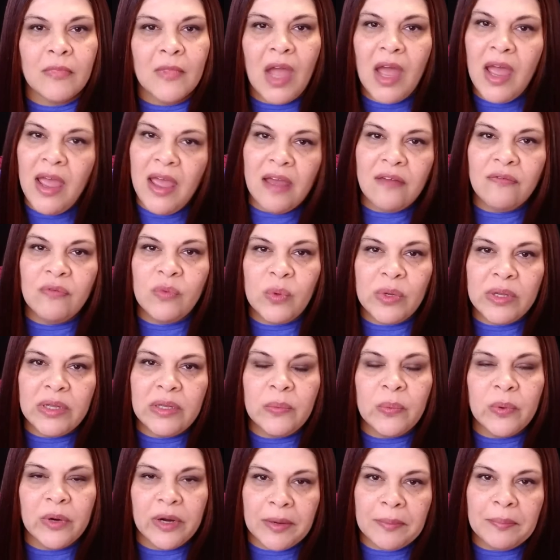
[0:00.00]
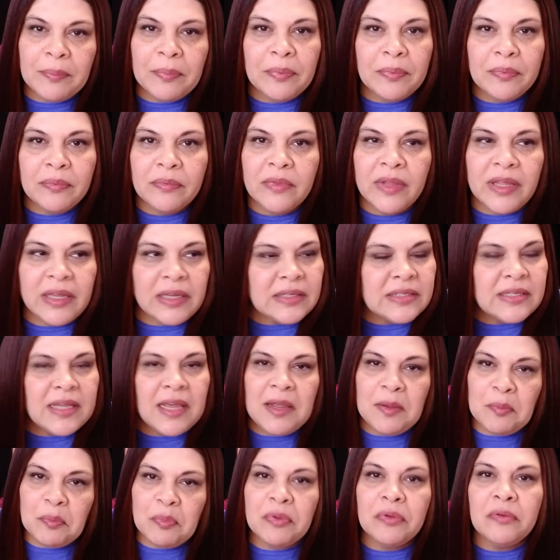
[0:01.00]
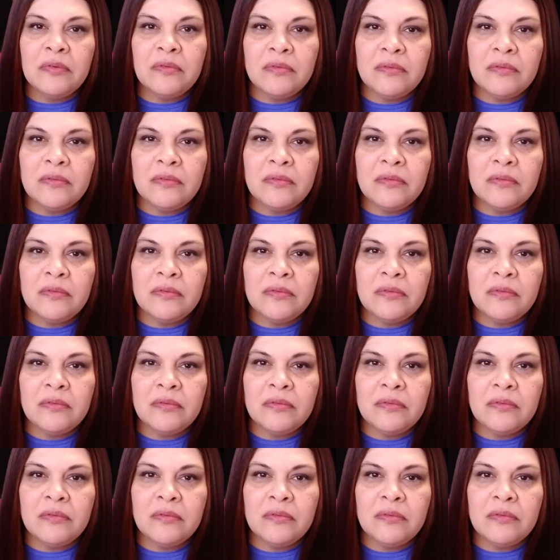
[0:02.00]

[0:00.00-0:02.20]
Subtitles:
I have wig like tape.